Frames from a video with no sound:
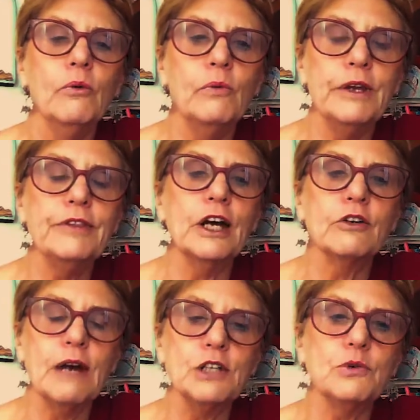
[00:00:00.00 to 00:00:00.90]
with a
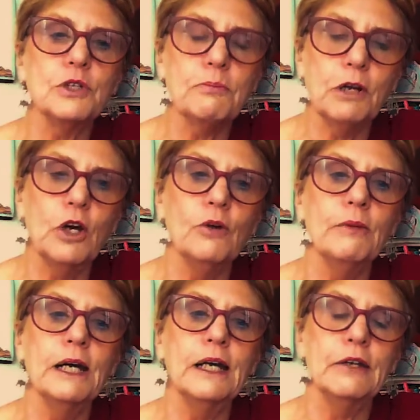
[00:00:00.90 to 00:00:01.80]
graduate
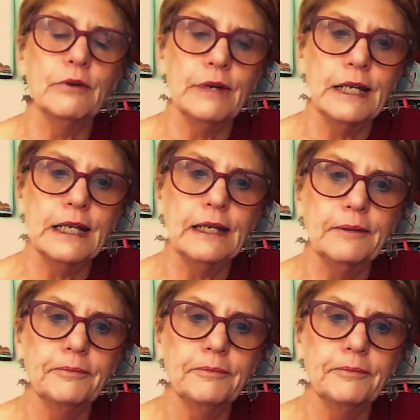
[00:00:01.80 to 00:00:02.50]
diploma in reading.